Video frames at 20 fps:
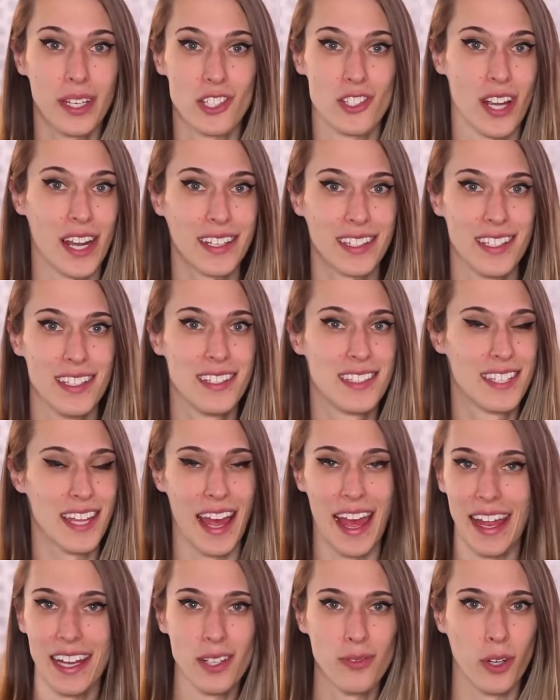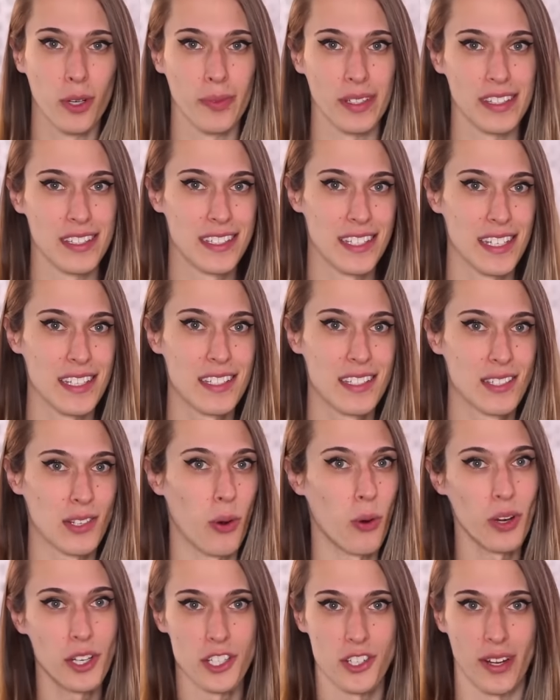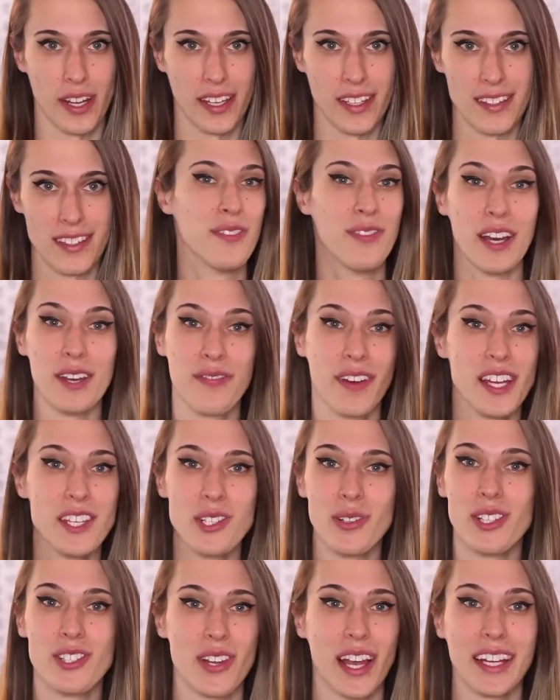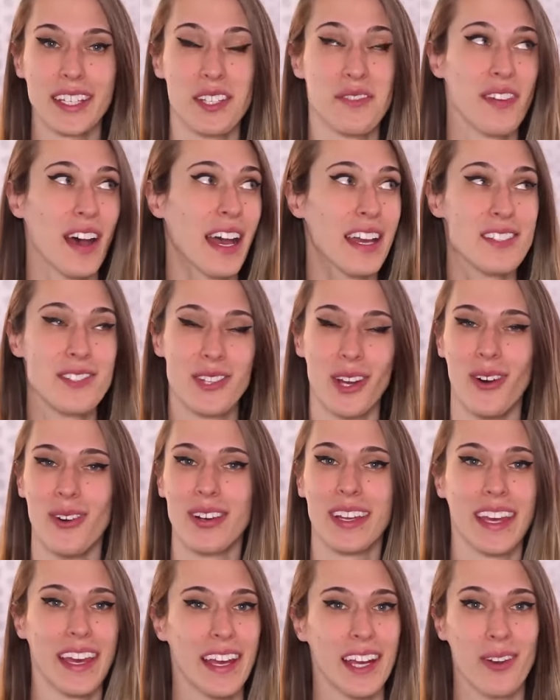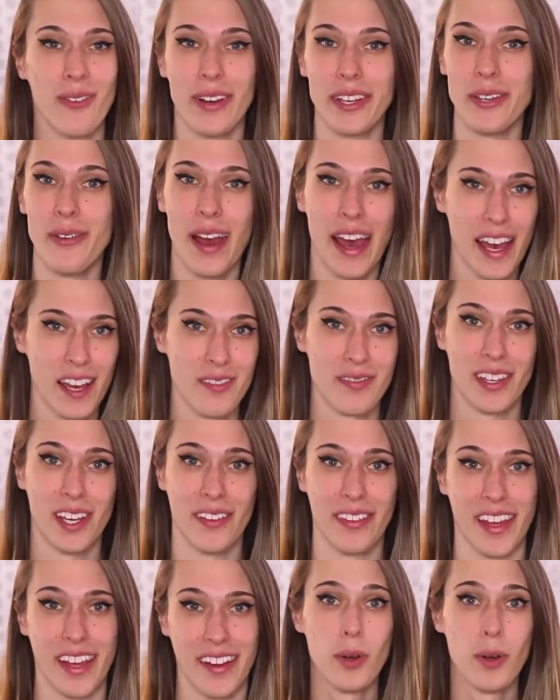be attracted to any woman, cis or trans. If I find you attractive, I don't care what you have down